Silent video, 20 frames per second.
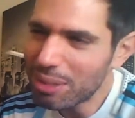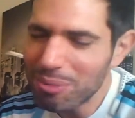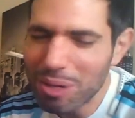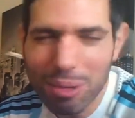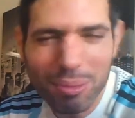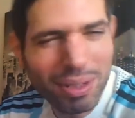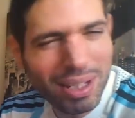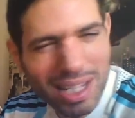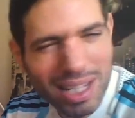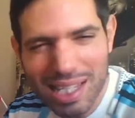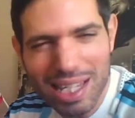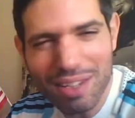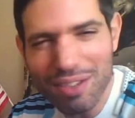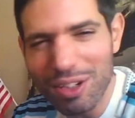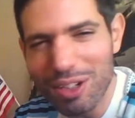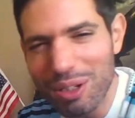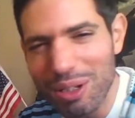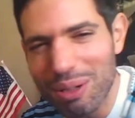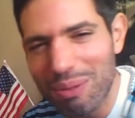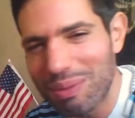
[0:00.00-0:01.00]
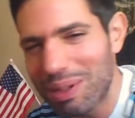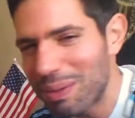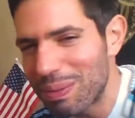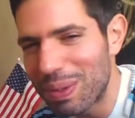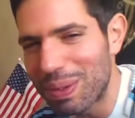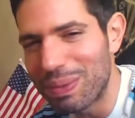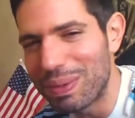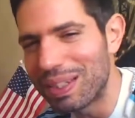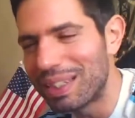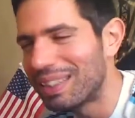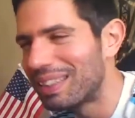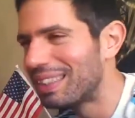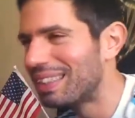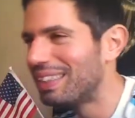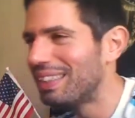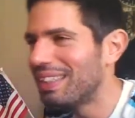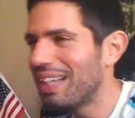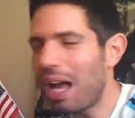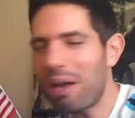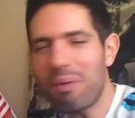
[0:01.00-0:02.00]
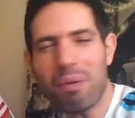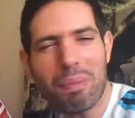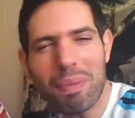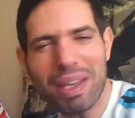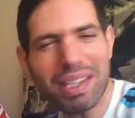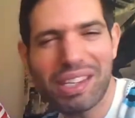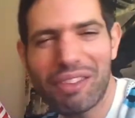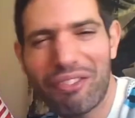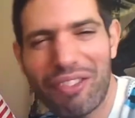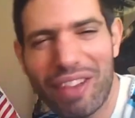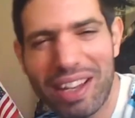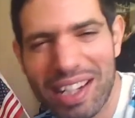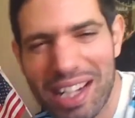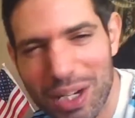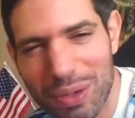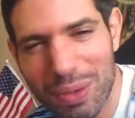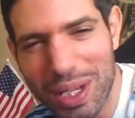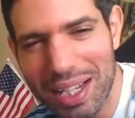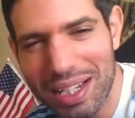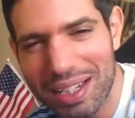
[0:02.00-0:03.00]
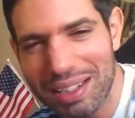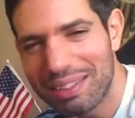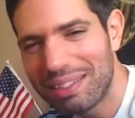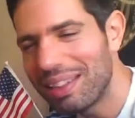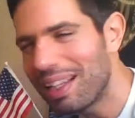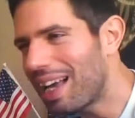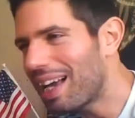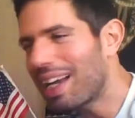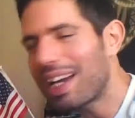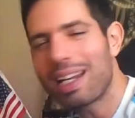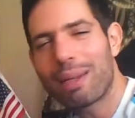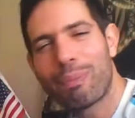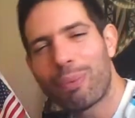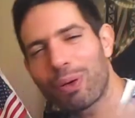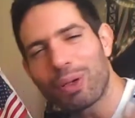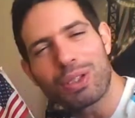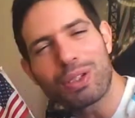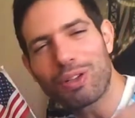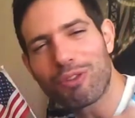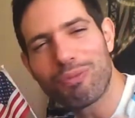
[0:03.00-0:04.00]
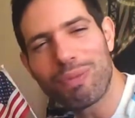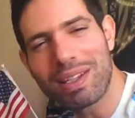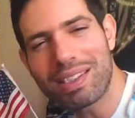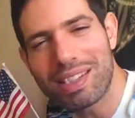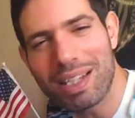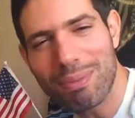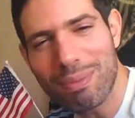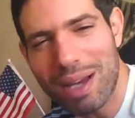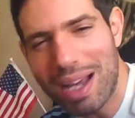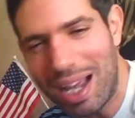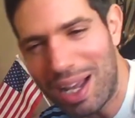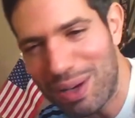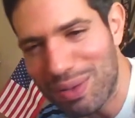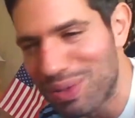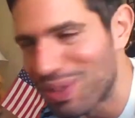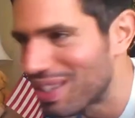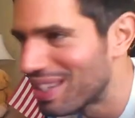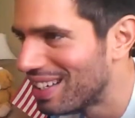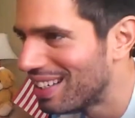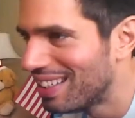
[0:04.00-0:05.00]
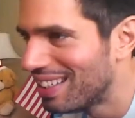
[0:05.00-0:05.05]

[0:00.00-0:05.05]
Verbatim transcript: come on, man. Let's give it to him. Come on, man. I'm a Messi fan anyway. I got a poster of Messi in my house.